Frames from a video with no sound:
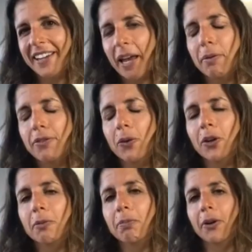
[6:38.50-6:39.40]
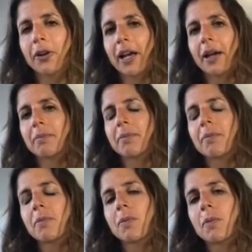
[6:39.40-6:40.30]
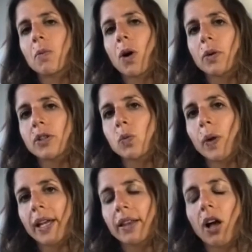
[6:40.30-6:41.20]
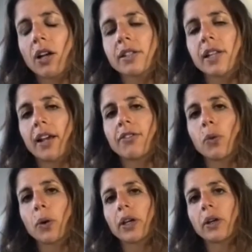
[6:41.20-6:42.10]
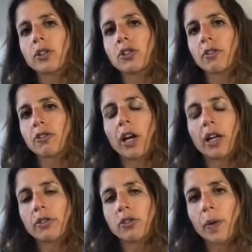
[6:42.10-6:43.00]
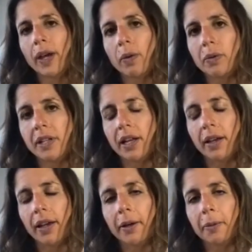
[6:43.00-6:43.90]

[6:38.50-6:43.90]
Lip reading: And before the program, what was weight loss like for you? Did you ever try to lose weight, and what was that like?